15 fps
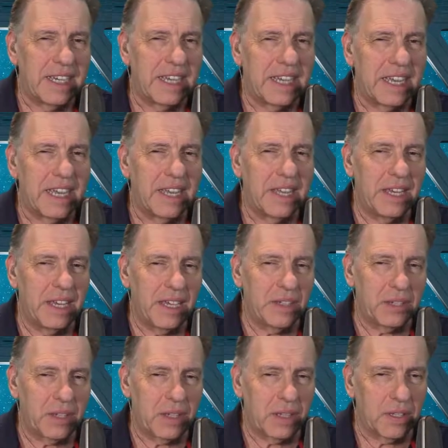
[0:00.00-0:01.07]
And then I
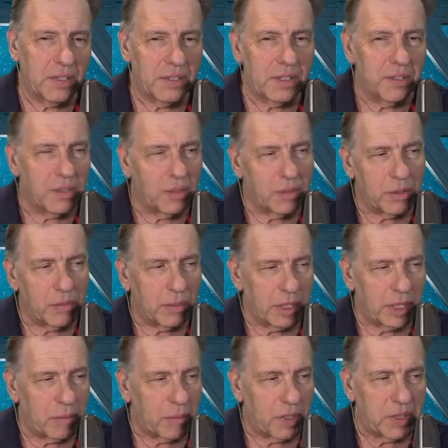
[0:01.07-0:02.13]
started listening to him a
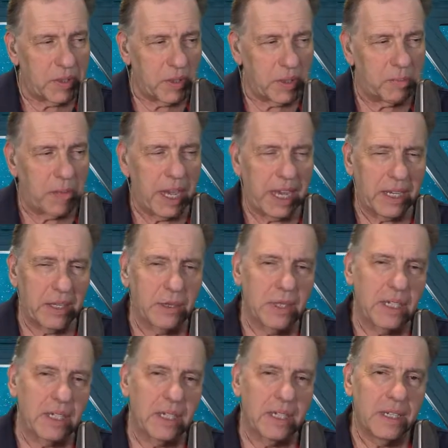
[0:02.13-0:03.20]
couple years back,
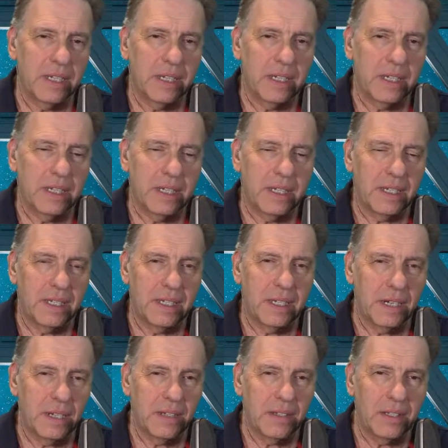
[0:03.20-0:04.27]
going, you
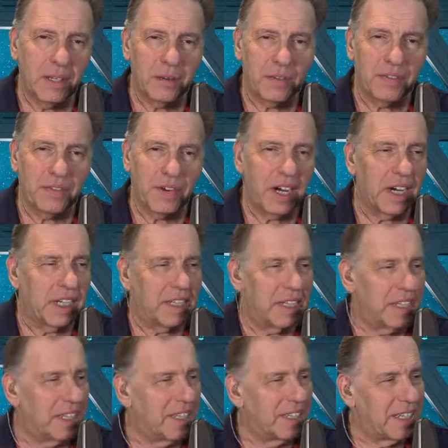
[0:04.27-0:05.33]
know, they were fun.
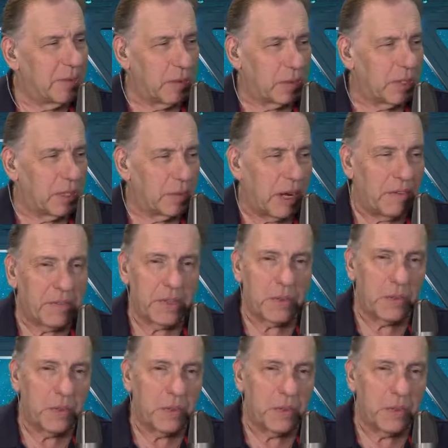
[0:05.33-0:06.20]
They were only around for 3